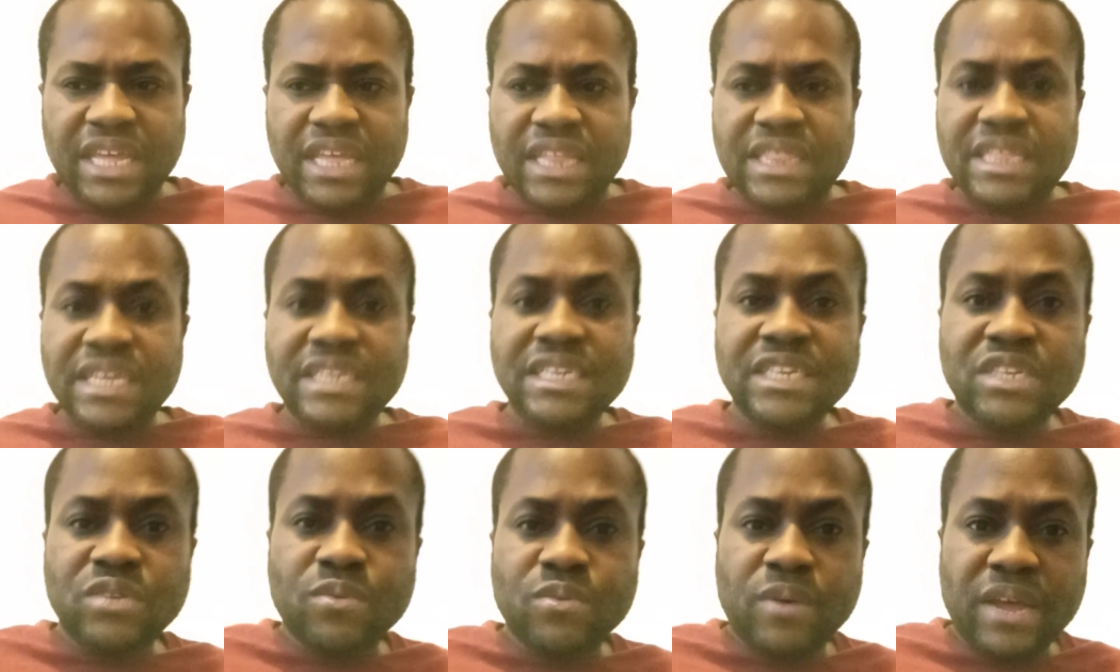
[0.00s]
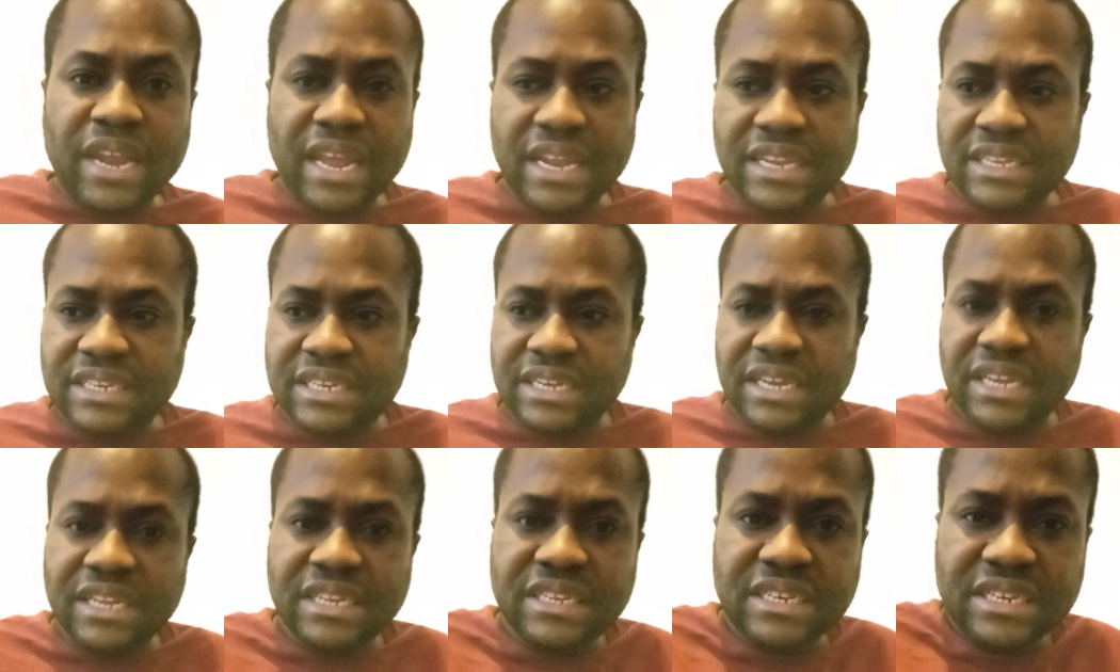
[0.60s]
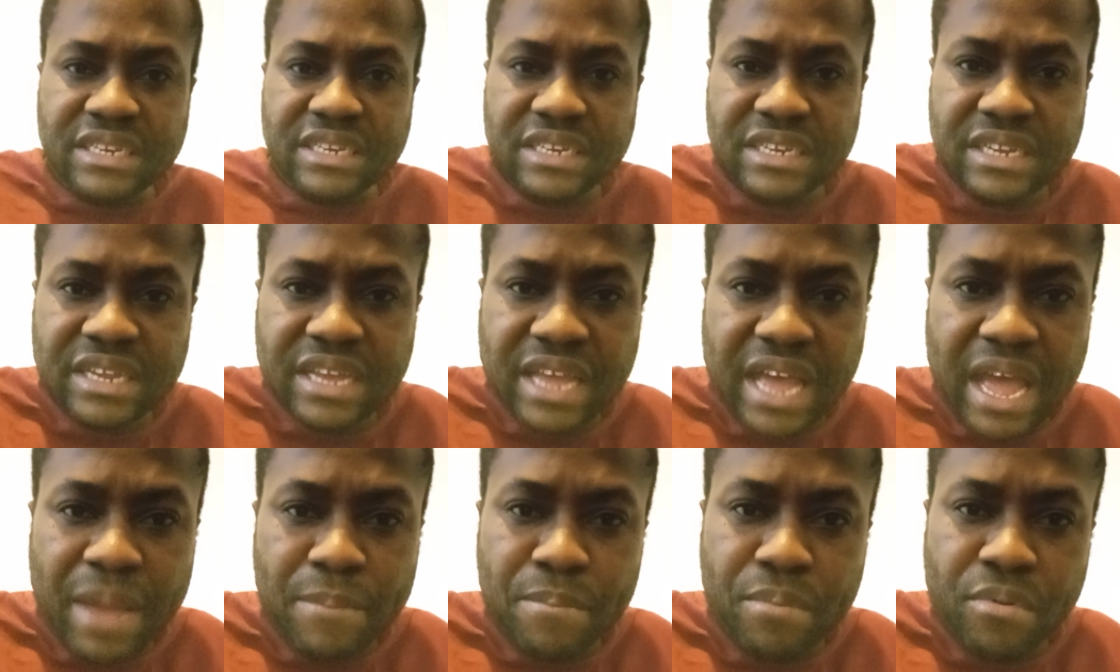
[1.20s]
This is what I did.
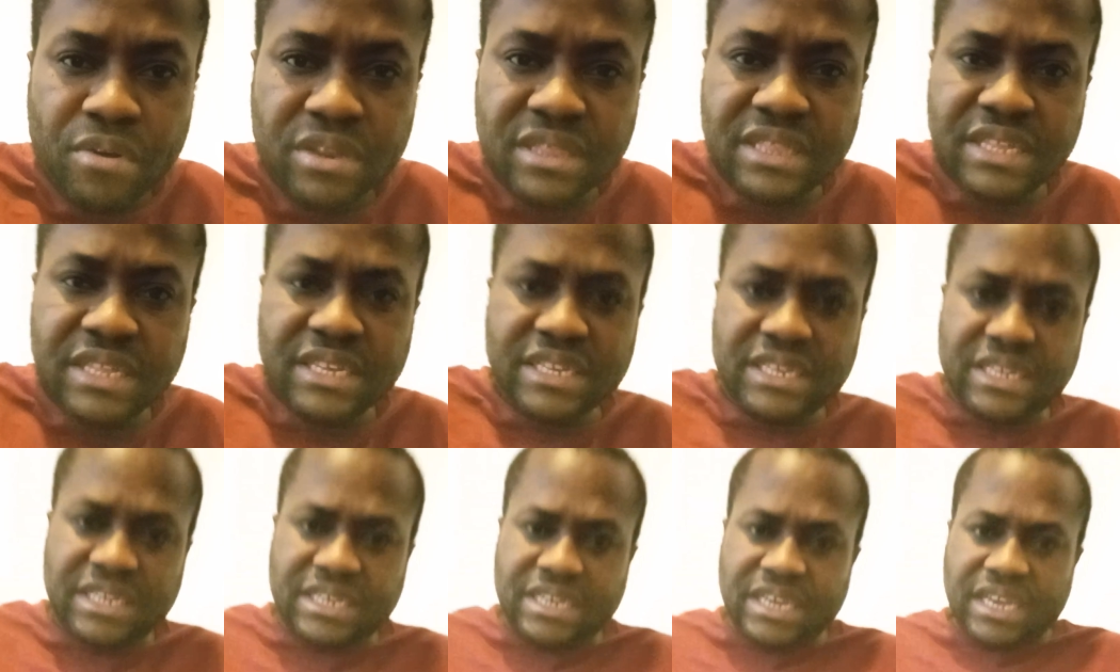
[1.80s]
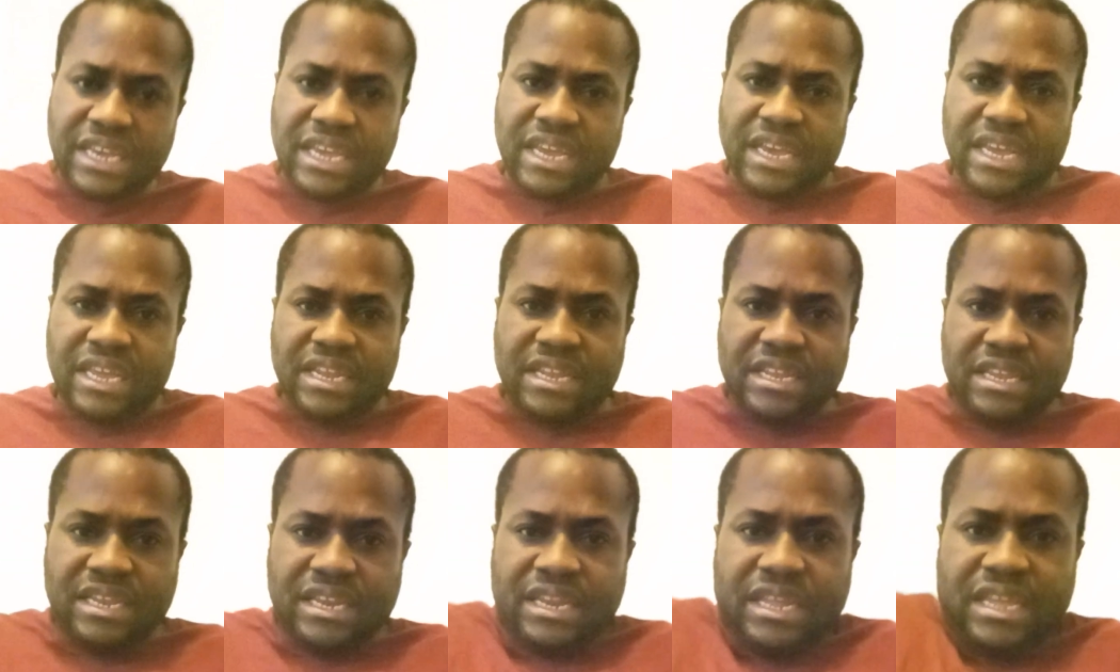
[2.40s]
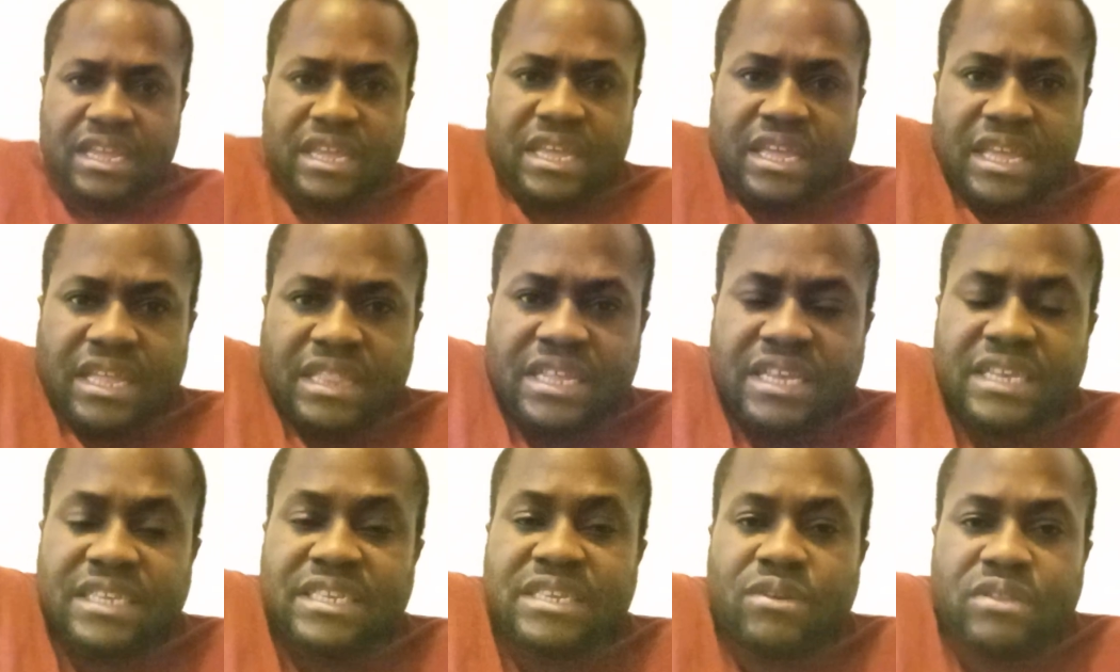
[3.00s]
I bought this chicken.
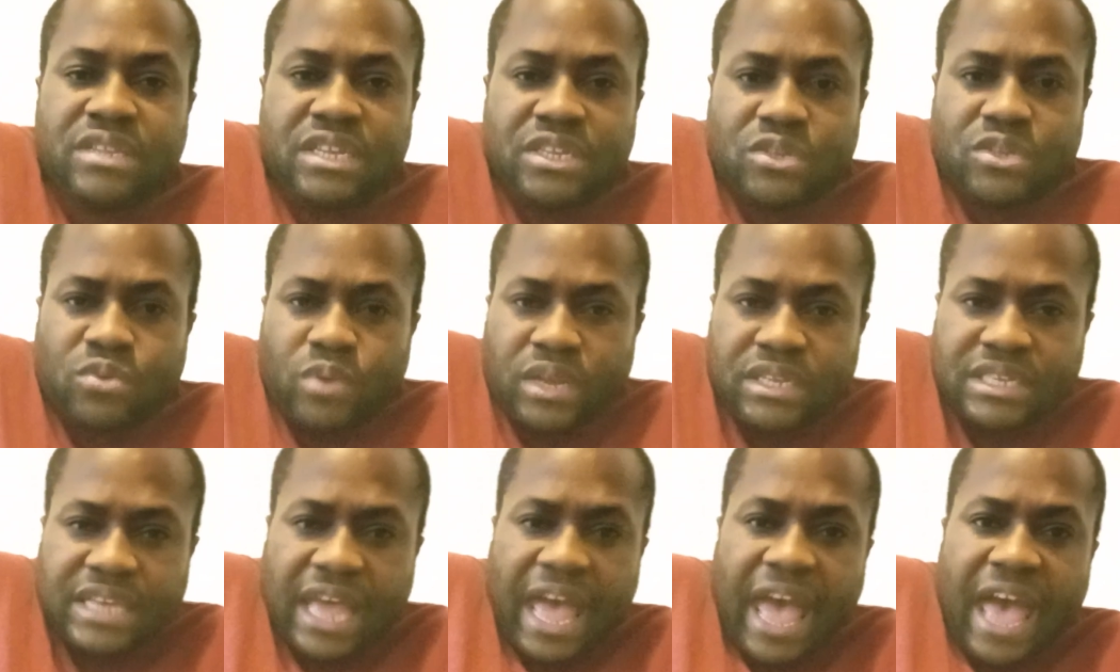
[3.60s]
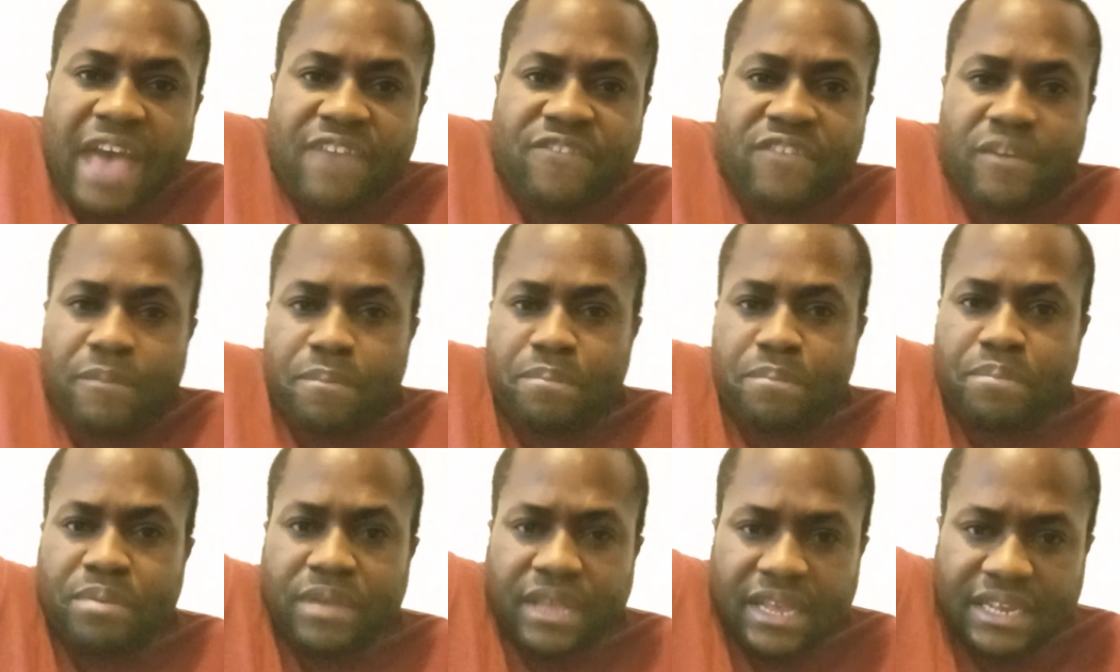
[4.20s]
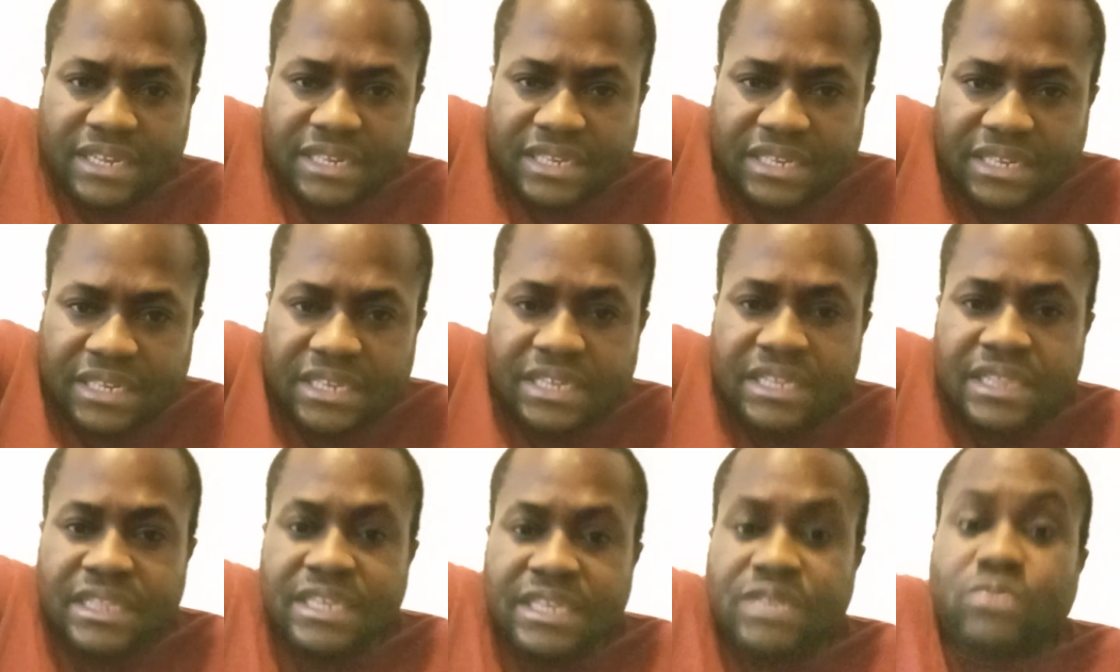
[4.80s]
This was half a piece.
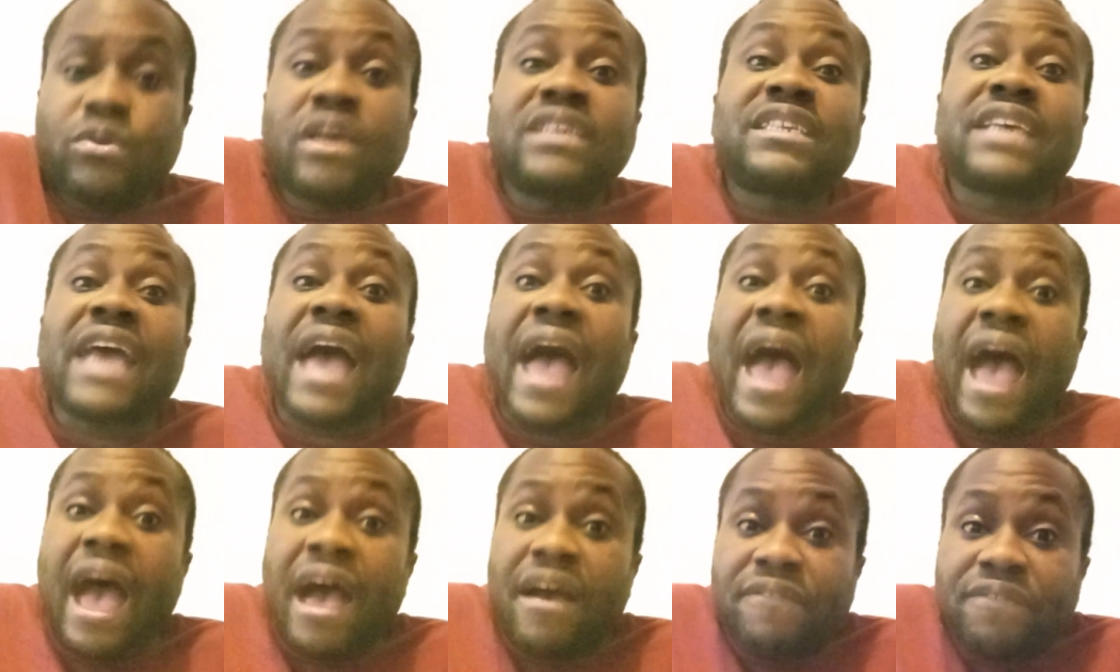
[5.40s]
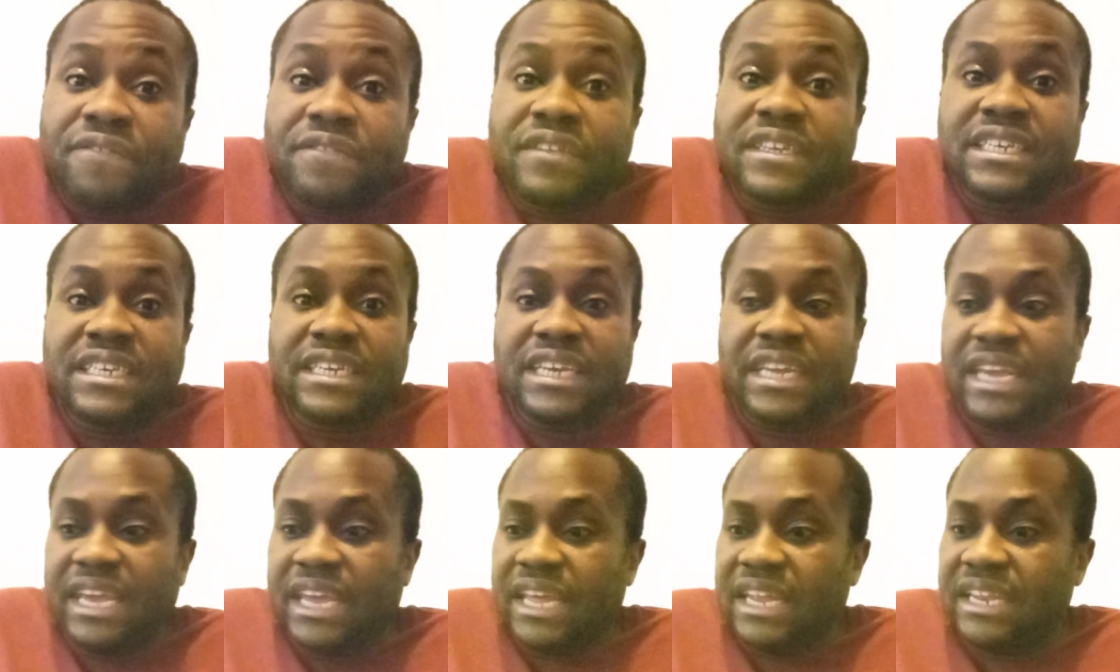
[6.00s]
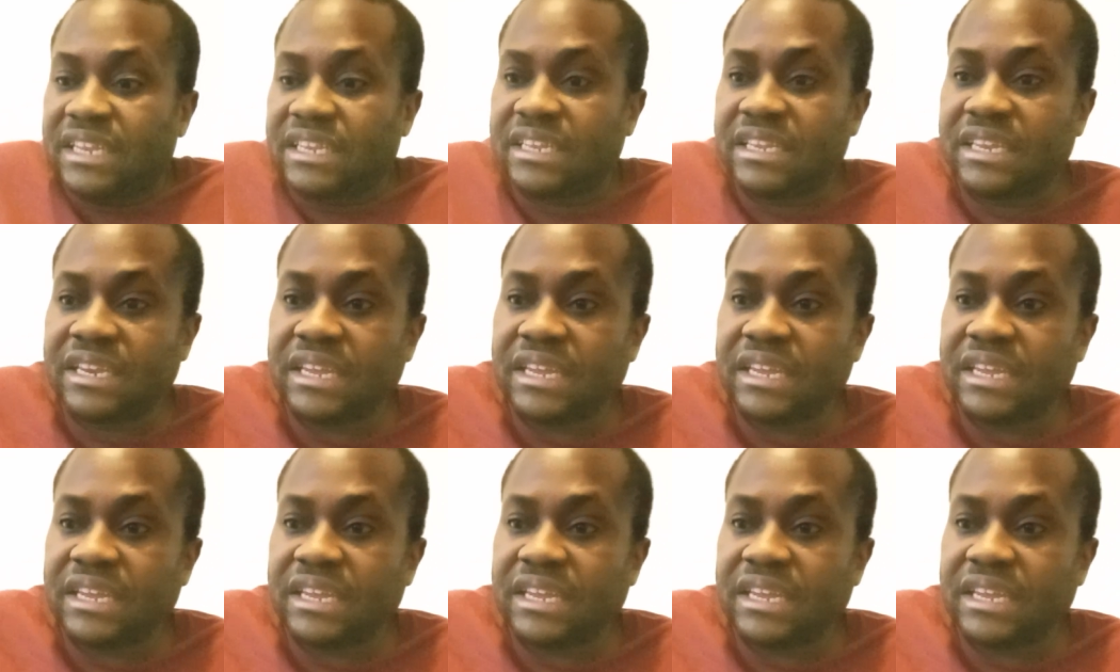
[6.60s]
This was a half chicken.